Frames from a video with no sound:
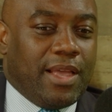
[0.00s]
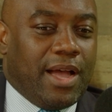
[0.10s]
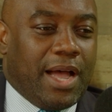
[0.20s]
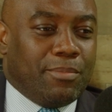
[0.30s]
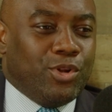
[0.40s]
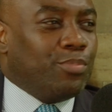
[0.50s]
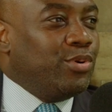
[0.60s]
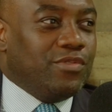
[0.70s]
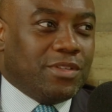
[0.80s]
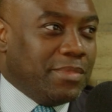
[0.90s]
um, you know
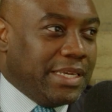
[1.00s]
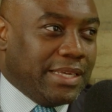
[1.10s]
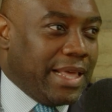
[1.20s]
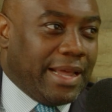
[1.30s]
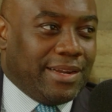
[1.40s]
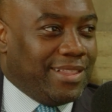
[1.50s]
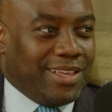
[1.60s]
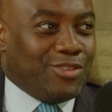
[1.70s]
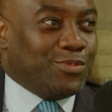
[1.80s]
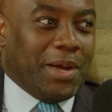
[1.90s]
prove to me that uh,
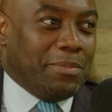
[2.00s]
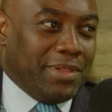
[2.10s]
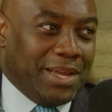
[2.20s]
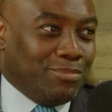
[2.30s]
that there's pipeline